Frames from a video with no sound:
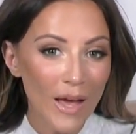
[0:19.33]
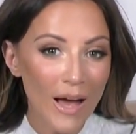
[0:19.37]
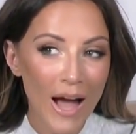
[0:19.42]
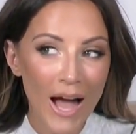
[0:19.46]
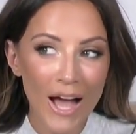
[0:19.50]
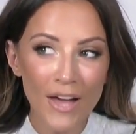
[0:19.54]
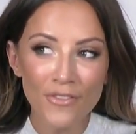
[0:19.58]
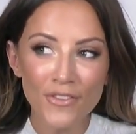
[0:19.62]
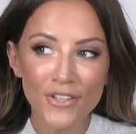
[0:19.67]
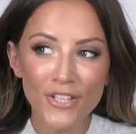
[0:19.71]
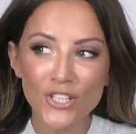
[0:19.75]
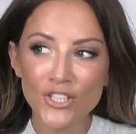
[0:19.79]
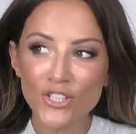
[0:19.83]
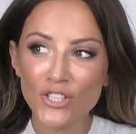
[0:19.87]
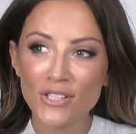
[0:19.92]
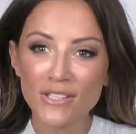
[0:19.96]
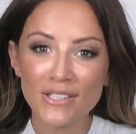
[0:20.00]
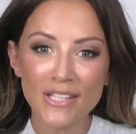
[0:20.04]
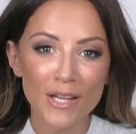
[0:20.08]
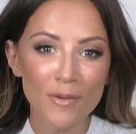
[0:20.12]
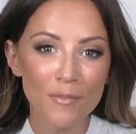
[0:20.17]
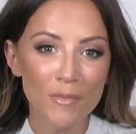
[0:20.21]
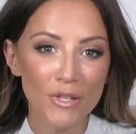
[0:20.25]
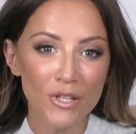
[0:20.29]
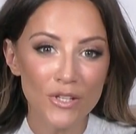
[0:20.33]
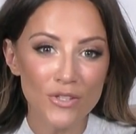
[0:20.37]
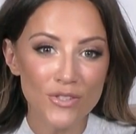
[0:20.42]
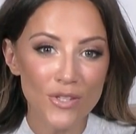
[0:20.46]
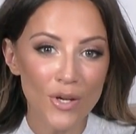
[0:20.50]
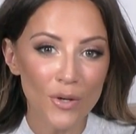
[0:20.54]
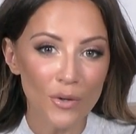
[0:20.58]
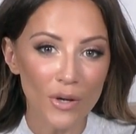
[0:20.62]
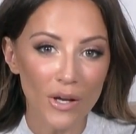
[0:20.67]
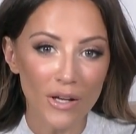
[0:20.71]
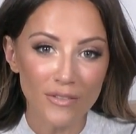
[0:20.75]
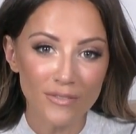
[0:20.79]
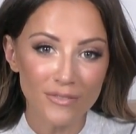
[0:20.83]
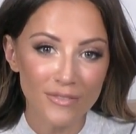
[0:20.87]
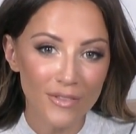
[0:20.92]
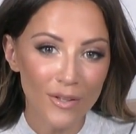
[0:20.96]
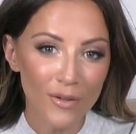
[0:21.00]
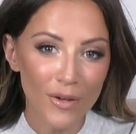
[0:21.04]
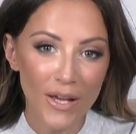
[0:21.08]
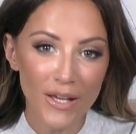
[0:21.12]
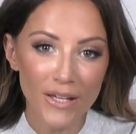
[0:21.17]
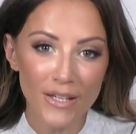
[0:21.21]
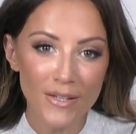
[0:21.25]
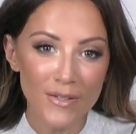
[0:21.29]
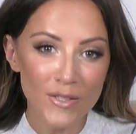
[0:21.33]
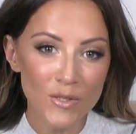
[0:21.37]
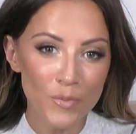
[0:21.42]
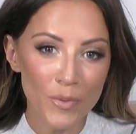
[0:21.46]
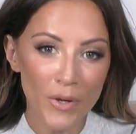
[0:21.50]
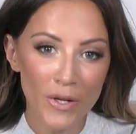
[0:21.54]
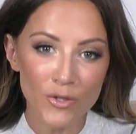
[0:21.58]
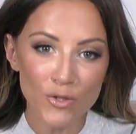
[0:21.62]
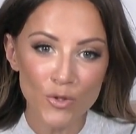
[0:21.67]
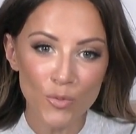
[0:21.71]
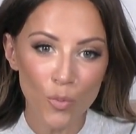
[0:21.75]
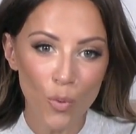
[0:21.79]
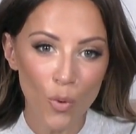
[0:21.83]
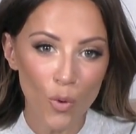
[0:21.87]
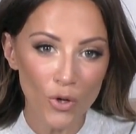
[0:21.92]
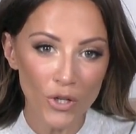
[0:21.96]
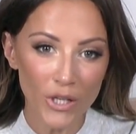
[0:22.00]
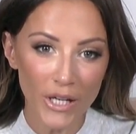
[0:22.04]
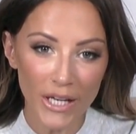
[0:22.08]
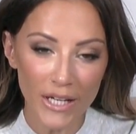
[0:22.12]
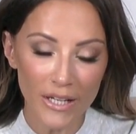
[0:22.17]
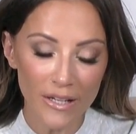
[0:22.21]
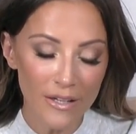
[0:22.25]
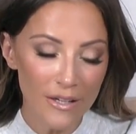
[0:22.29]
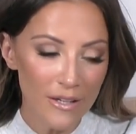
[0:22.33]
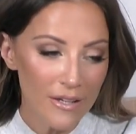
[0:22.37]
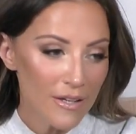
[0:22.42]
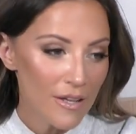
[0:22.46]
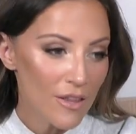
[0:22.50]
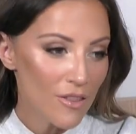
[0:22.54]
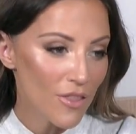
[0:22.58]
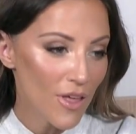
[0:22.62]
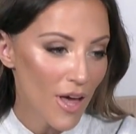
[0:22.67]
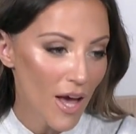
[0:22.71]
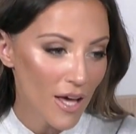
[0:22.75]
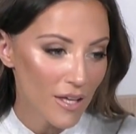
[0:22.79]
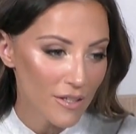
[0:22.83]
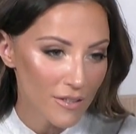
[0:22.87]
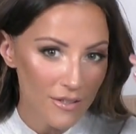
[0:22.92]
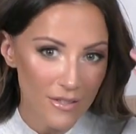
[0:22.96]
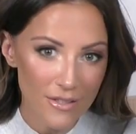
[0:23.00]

I think he should stay in Minnesota. Okay, ESPN's reporting that